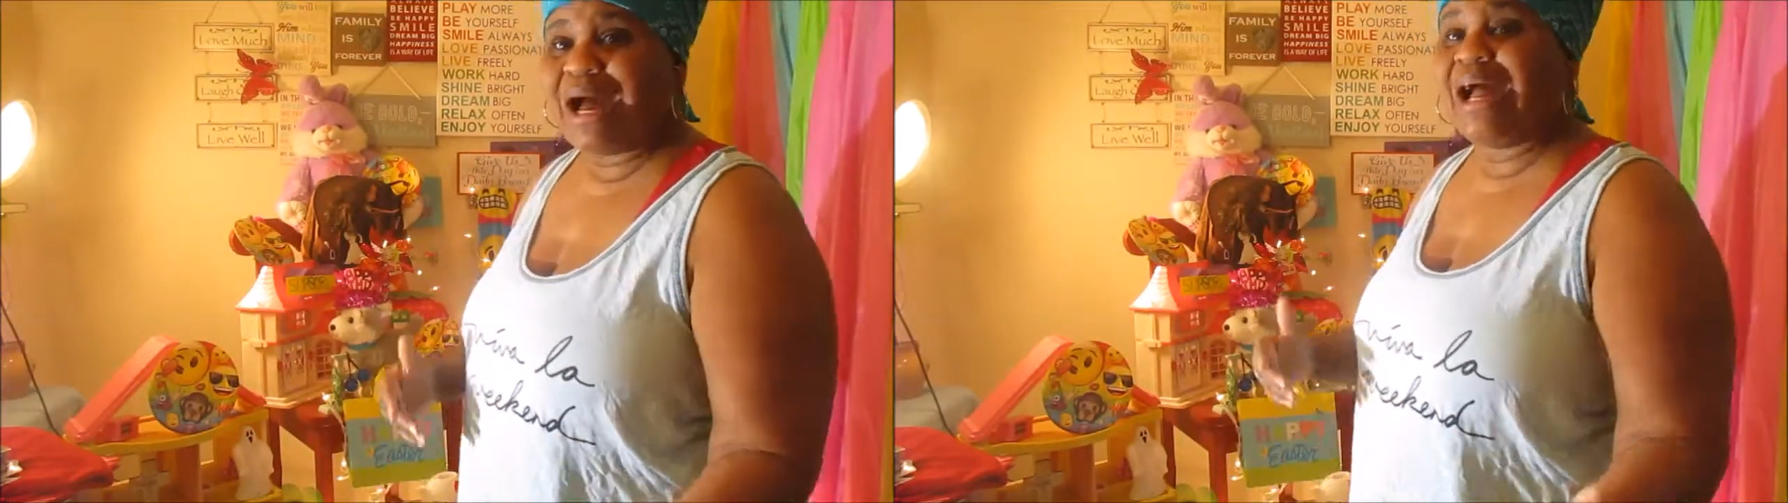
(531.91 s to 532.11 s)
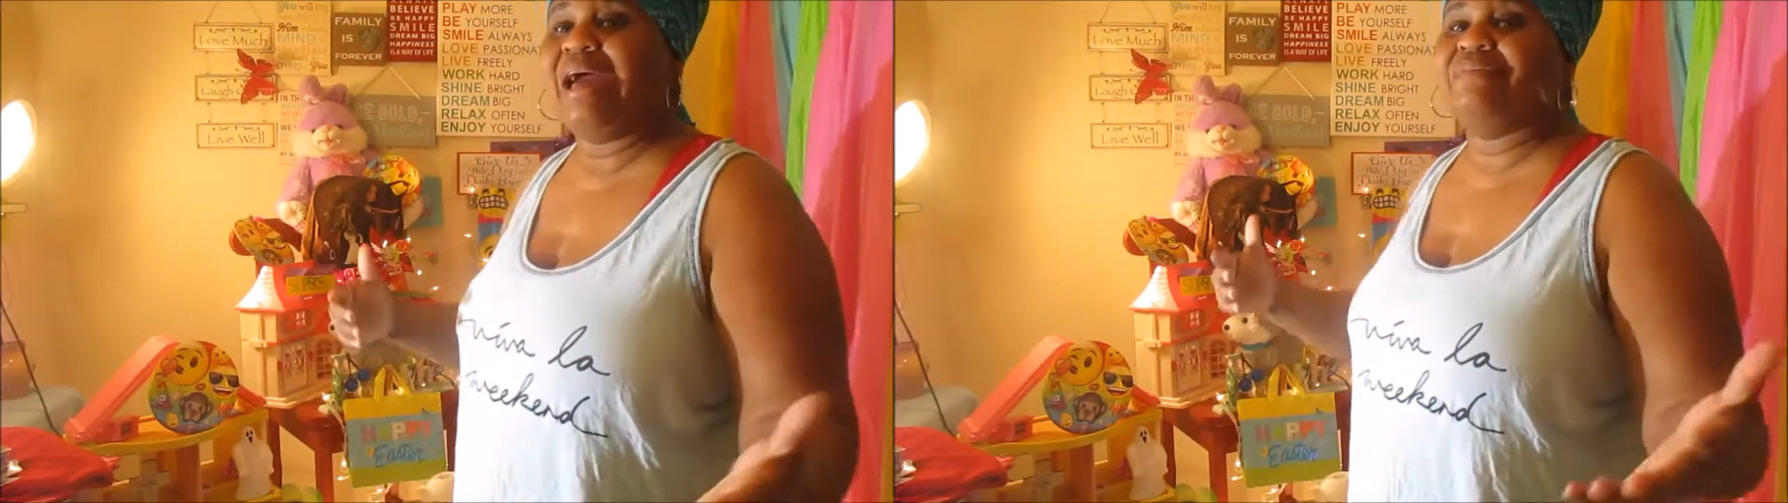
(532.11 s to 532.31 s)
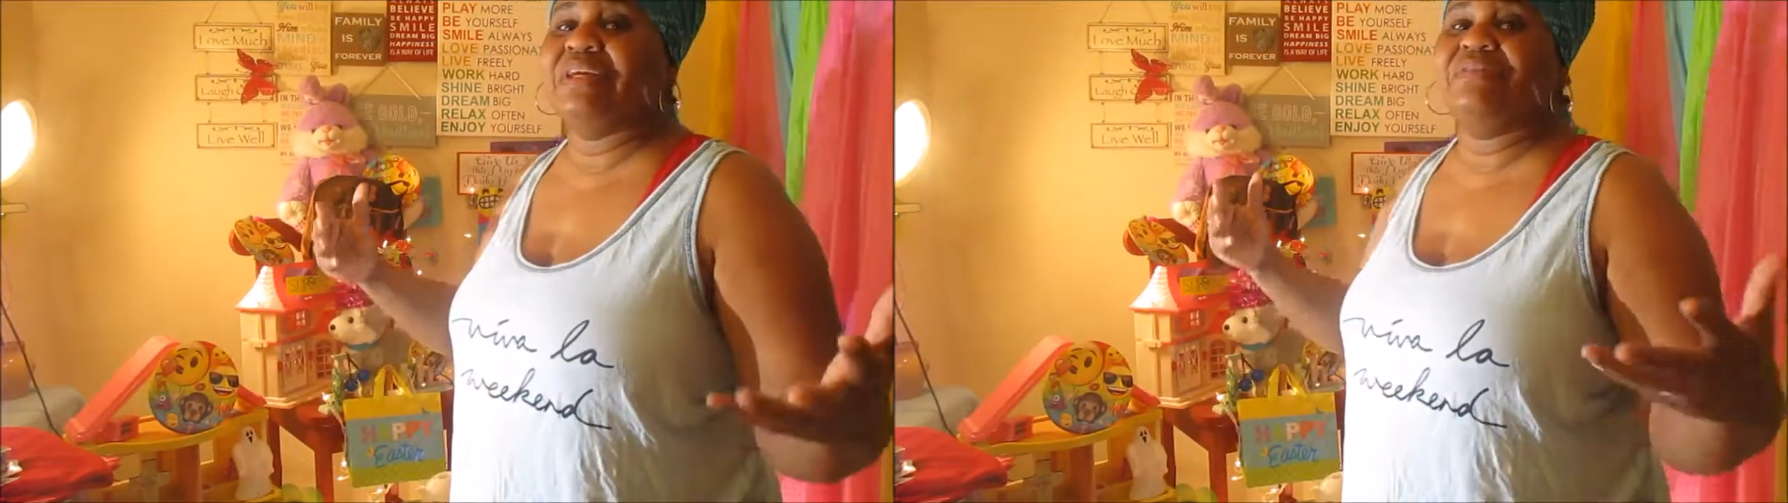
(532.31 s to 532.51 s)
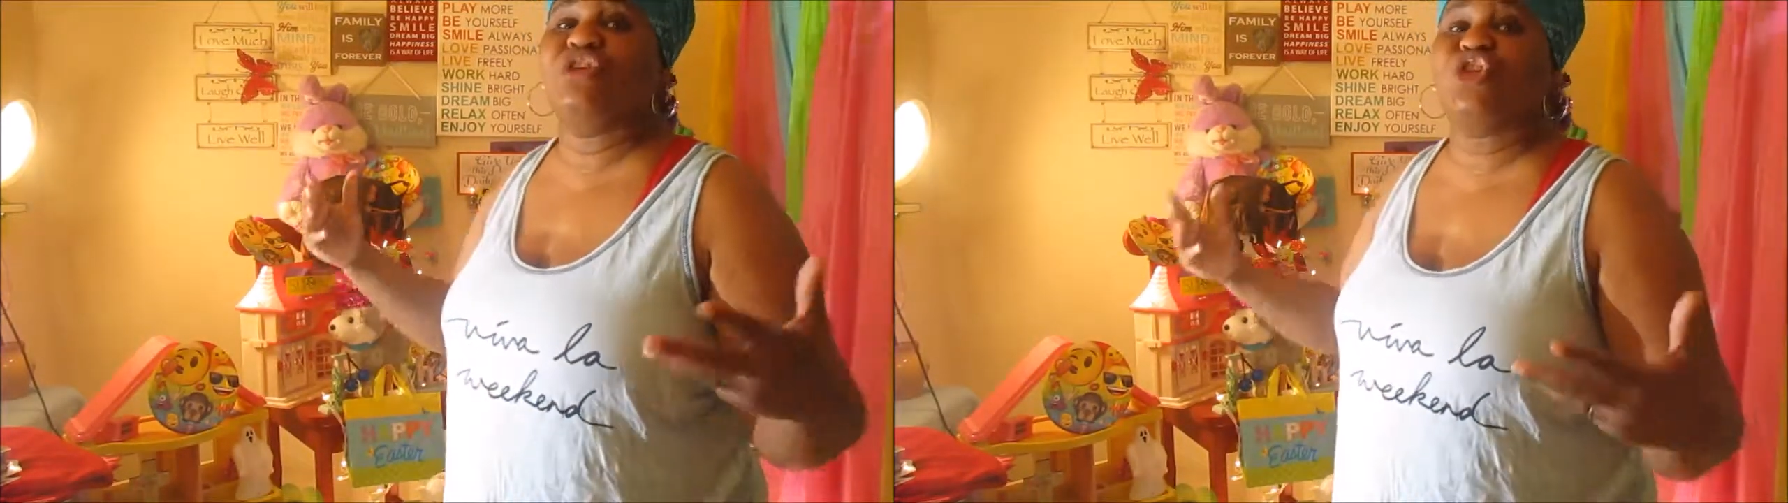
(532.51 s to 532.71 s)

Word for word: I haven't even